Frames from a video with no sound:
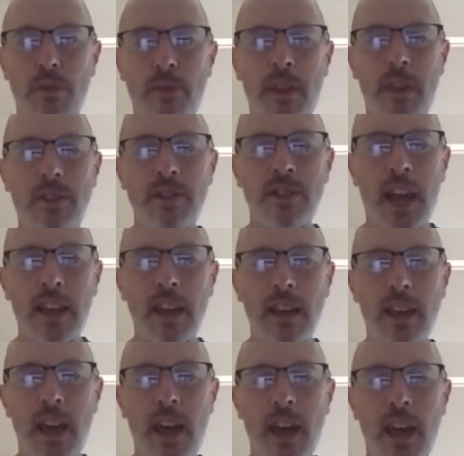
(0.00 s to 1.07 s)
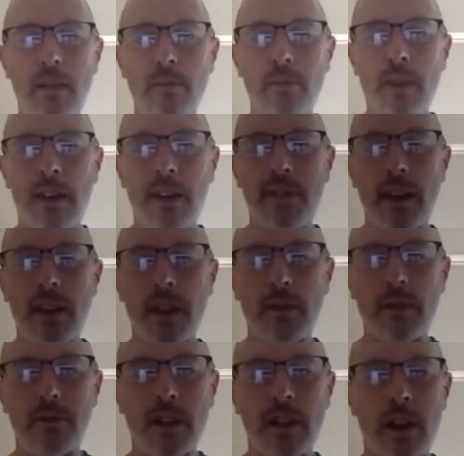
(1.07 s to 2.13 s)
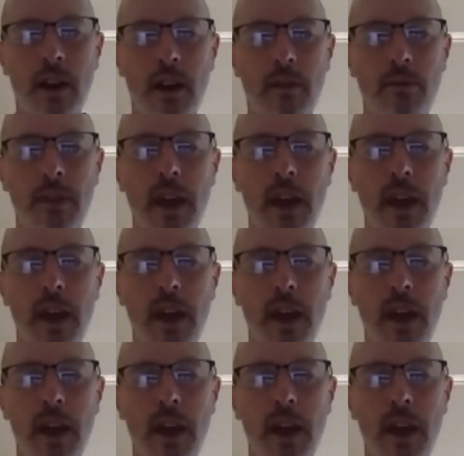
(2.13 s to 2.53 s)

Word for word: then the second game, I think that uh, they